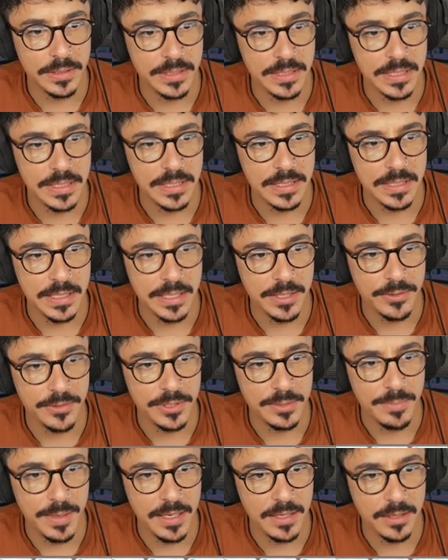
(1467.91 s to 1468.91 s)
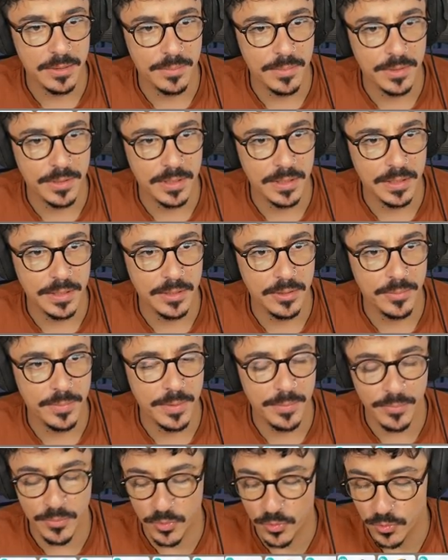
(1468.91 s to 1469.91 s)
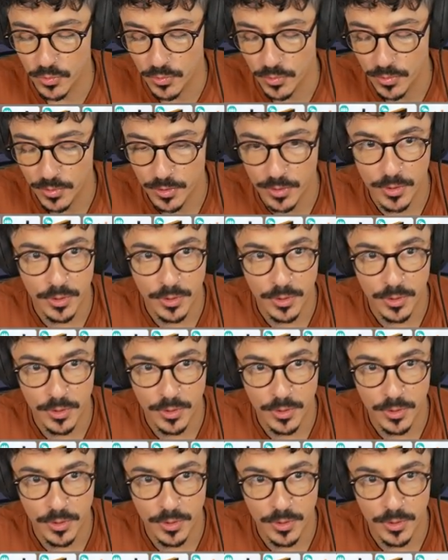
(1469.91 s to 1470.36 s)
details, make them look a little bit more